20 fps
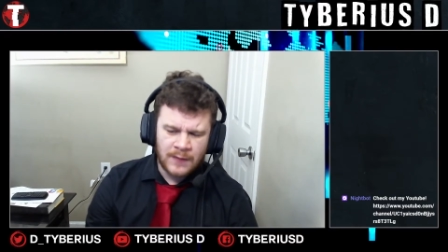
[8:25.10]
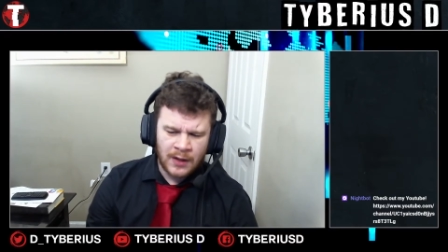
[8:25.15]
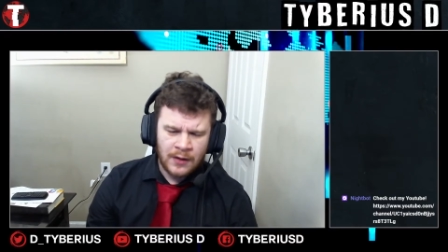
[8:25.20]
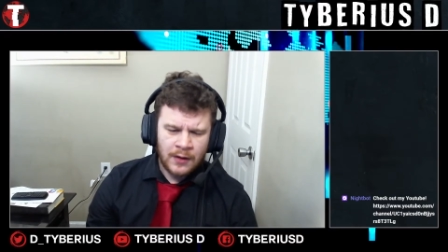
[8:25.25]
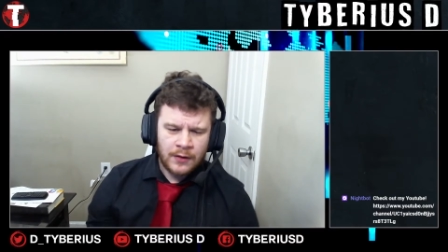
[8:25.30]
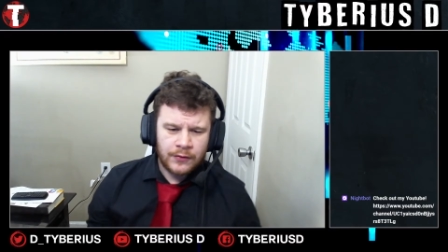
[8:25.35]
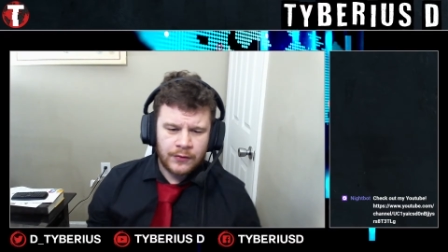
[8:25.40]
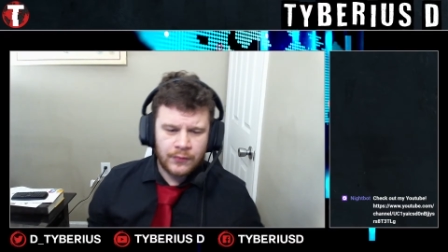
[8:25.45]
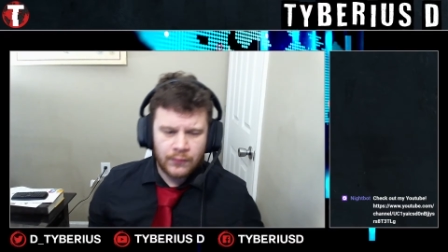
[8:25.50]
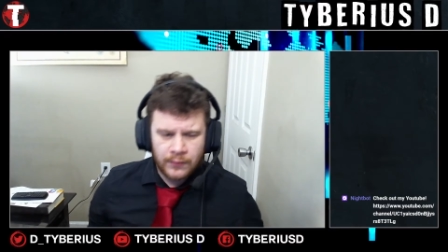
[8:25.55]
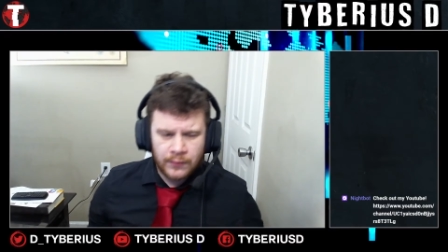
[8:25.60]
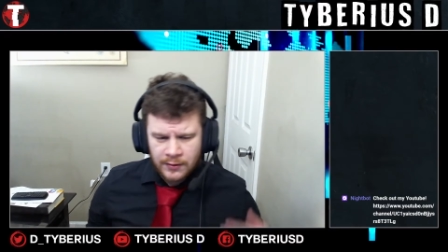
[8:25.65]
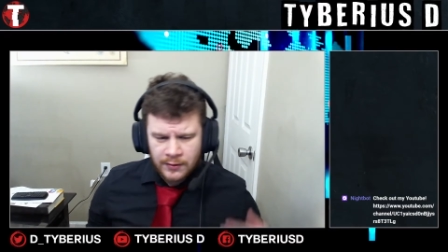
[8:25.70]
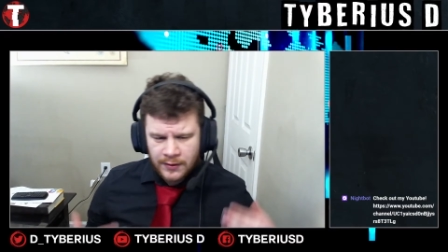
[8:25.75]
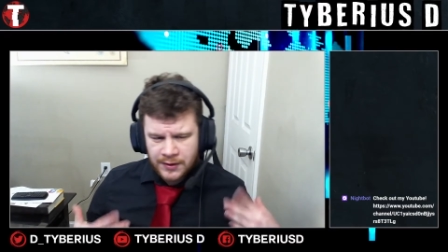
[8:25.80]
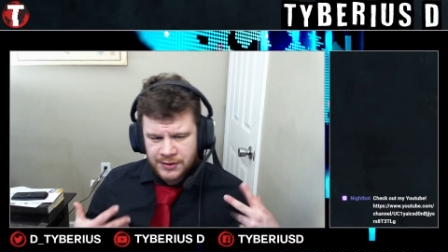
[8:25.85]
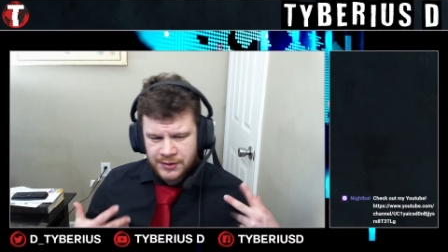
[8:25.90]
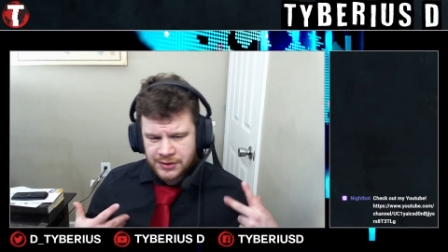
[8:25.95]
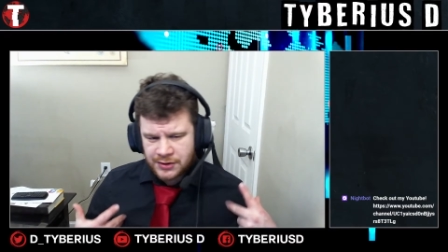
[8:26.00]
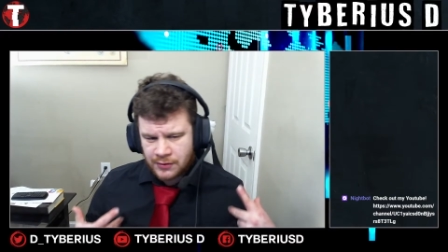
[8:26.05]
The real
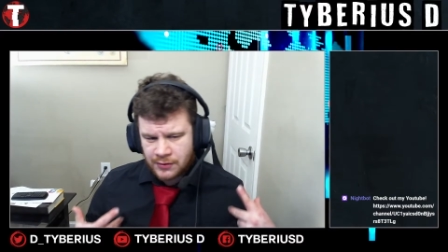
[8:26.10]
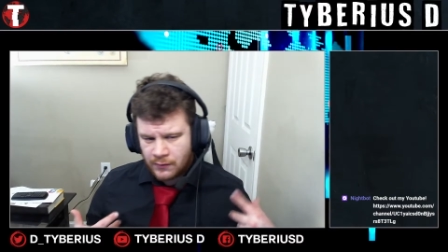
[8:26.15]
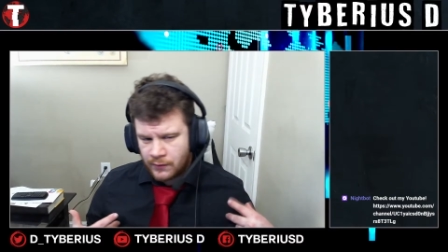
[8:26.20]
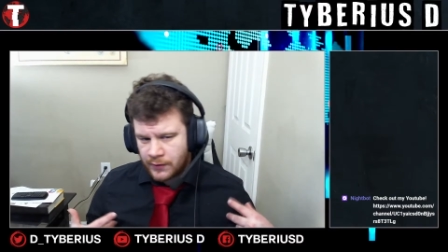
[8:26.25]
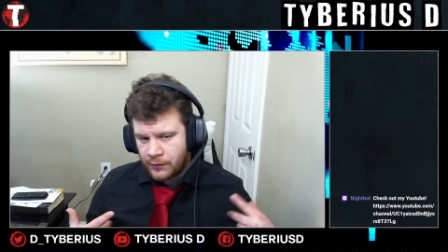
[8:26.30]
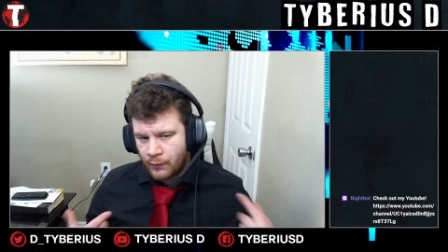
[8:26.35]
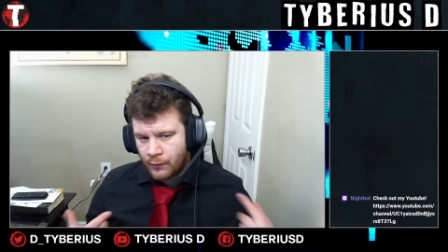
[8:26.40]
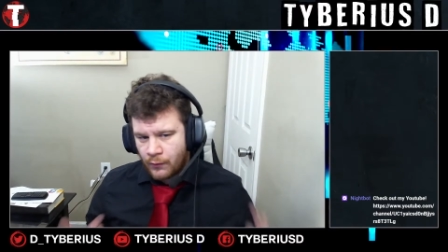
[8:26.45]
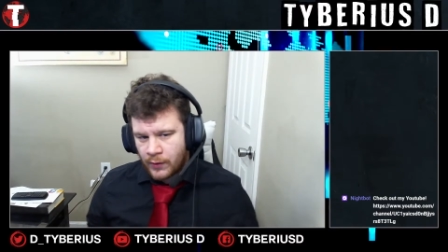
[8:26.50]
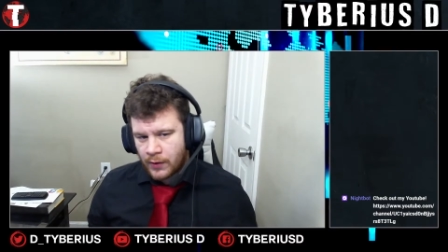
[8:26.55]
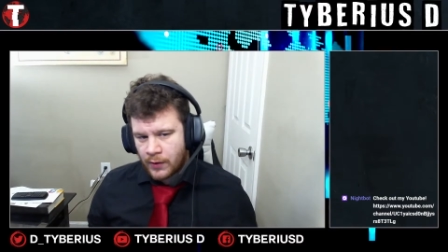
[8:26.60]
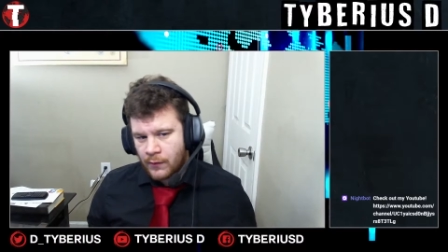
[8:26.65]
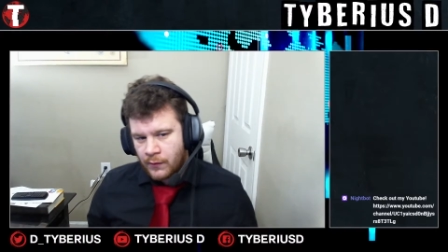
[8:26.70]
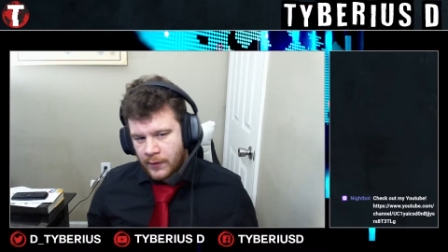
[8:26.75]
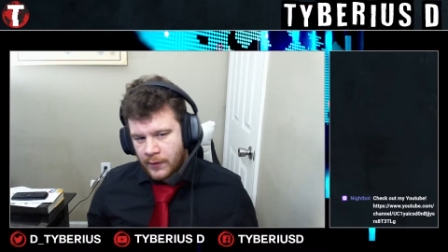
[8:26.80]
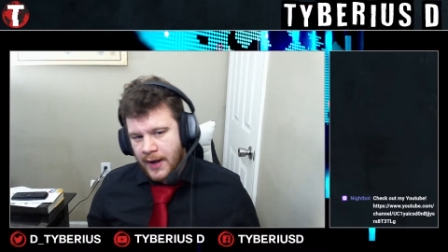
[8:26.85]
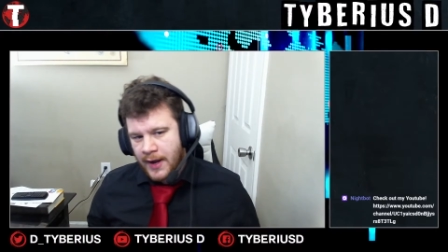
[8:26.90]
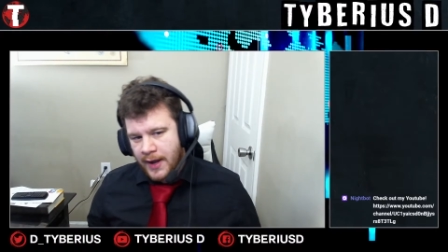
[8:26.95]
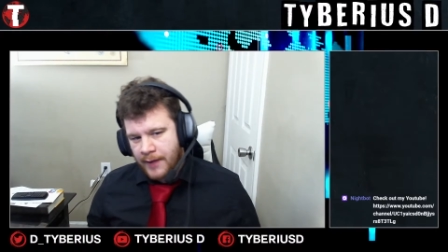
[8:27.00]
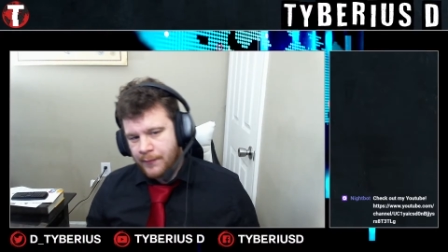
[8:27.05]
issue with where
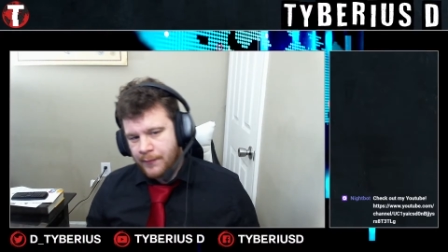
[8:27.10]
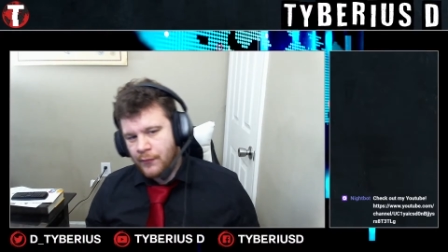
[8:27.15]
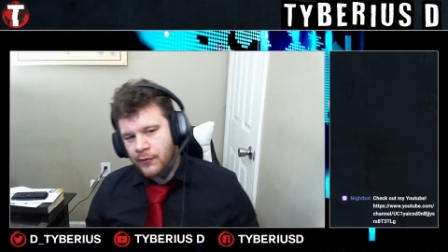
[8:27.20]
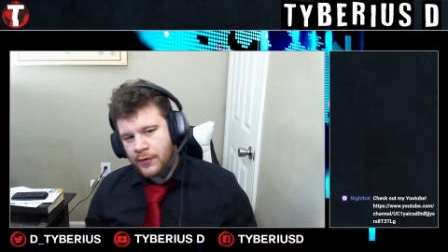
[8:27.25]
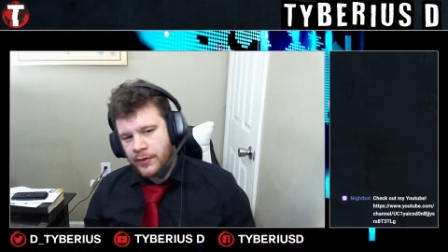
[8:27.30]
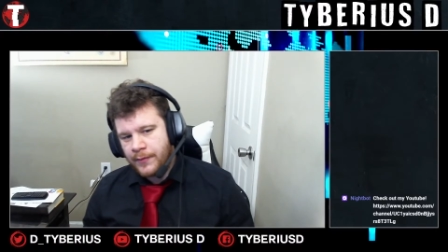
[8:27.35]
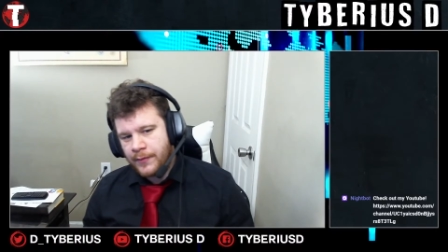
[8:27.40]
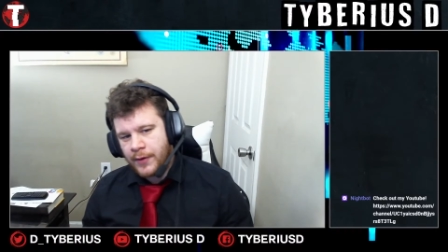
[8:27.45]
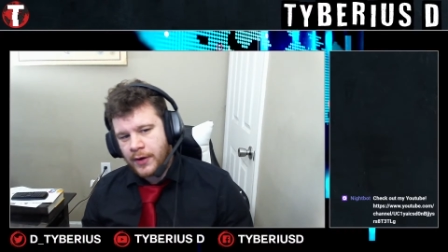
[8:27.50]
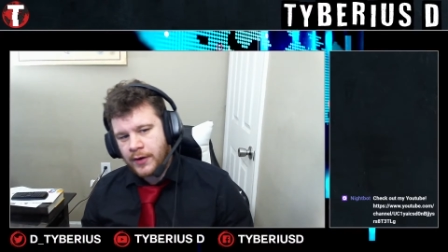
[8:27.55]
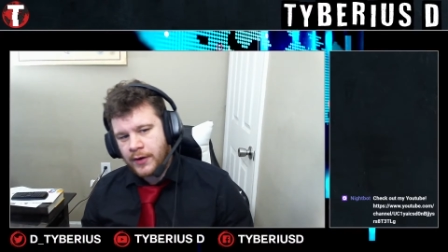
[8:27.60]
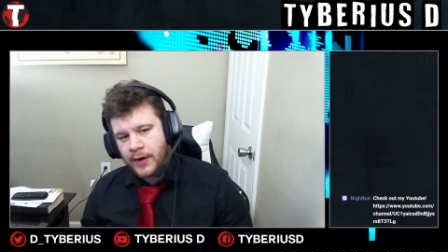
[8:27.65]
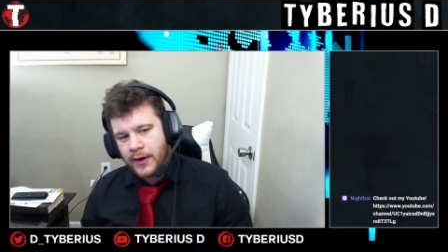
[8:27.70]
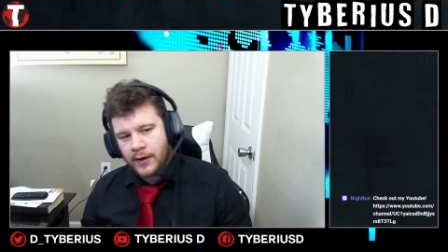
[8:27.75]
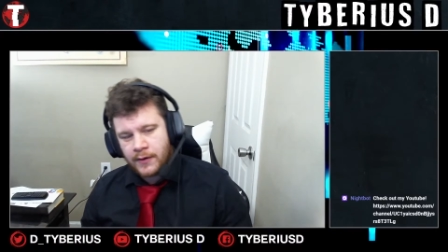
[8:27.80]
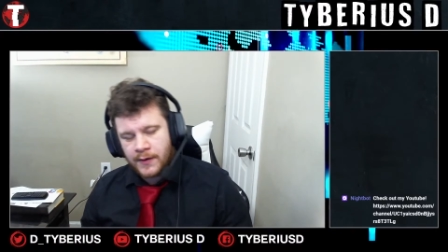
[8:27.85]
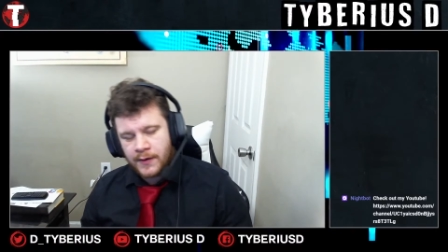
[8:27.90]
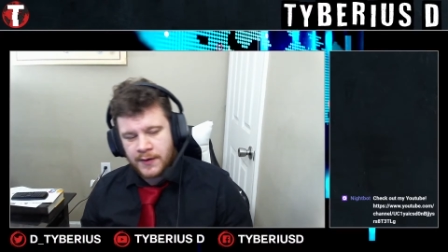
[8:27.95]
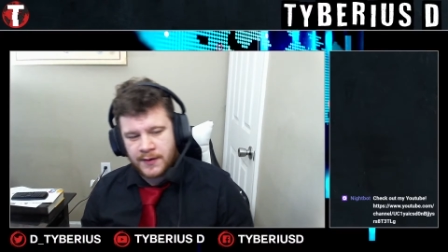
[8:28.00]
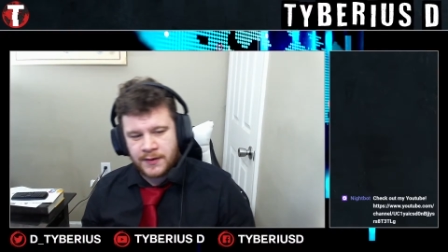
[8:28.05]
we're at more in the modern
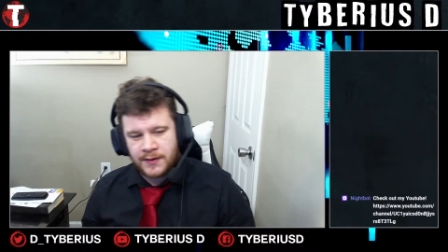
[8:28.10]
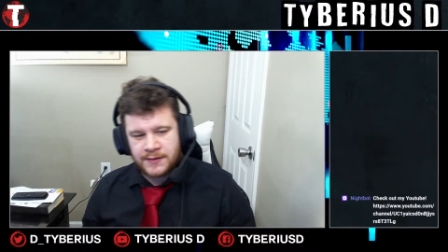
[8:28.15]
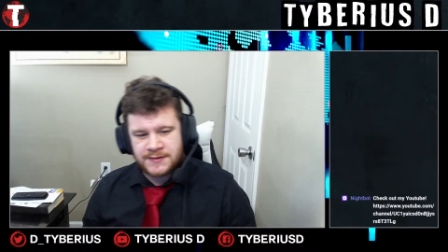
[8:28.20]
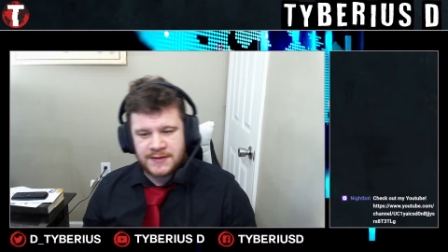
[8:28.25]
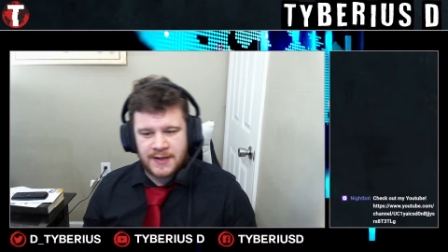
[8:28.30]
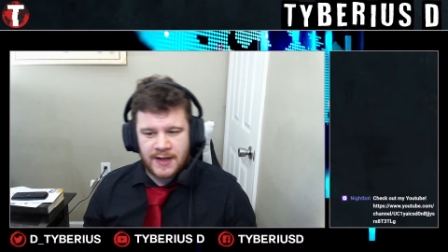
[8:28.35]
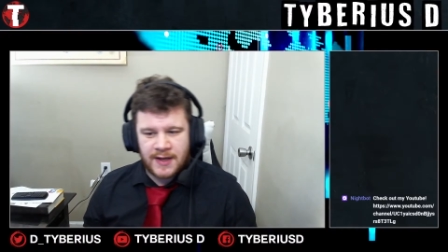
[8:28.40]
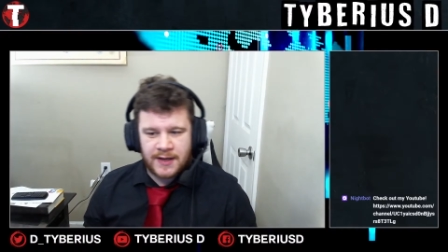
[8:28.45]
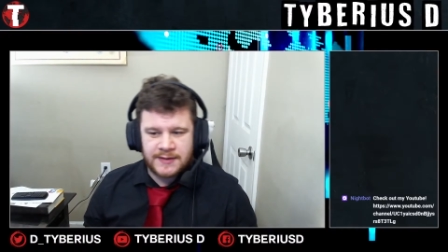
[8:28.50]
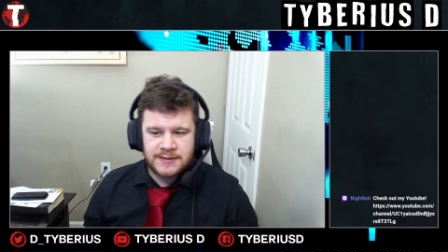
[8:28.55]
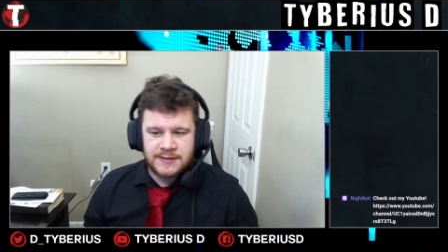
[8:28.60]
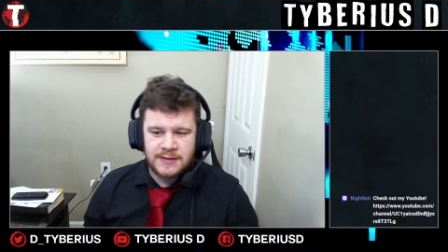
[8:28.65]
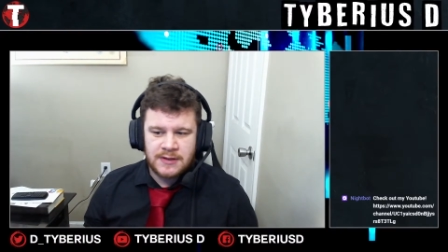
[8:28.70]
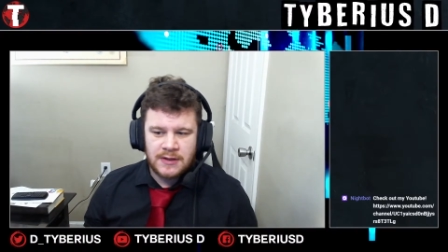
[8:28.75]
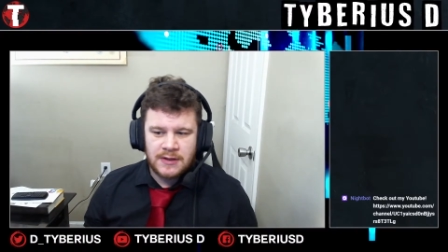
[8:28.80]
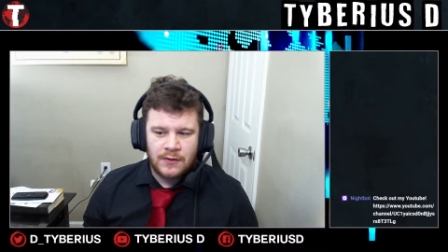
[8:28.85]
era is that